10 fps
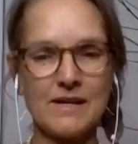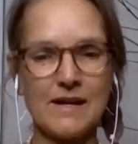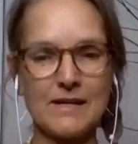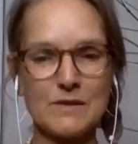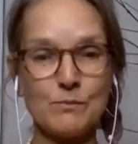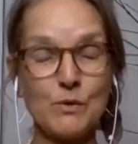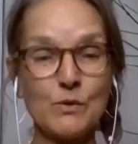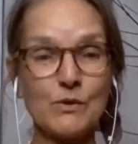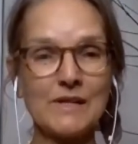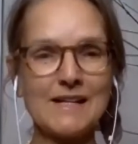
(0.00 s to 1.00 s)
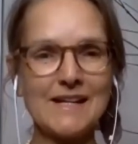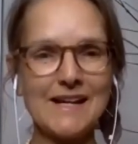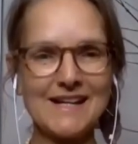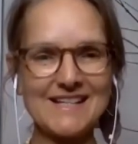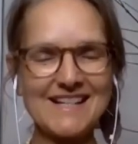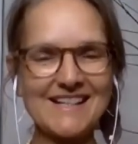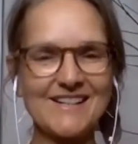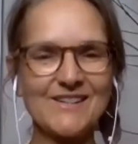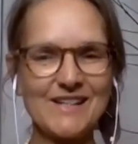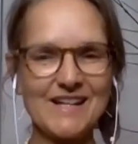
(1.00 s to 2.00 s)
as purely and as
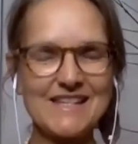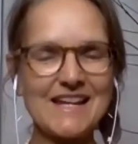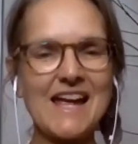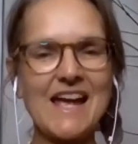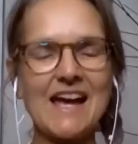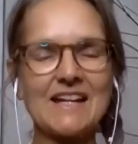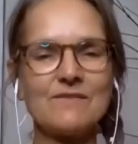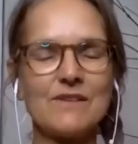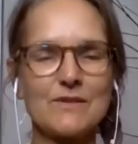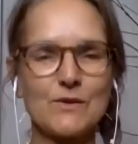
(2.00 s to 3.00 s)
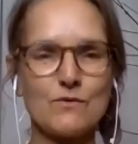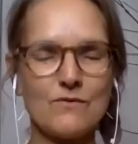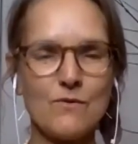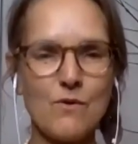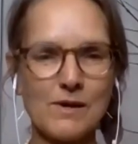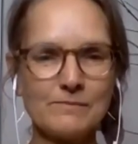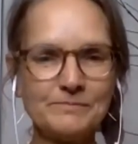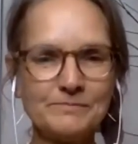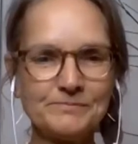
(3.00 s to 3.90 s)
clearly as it can in physical form.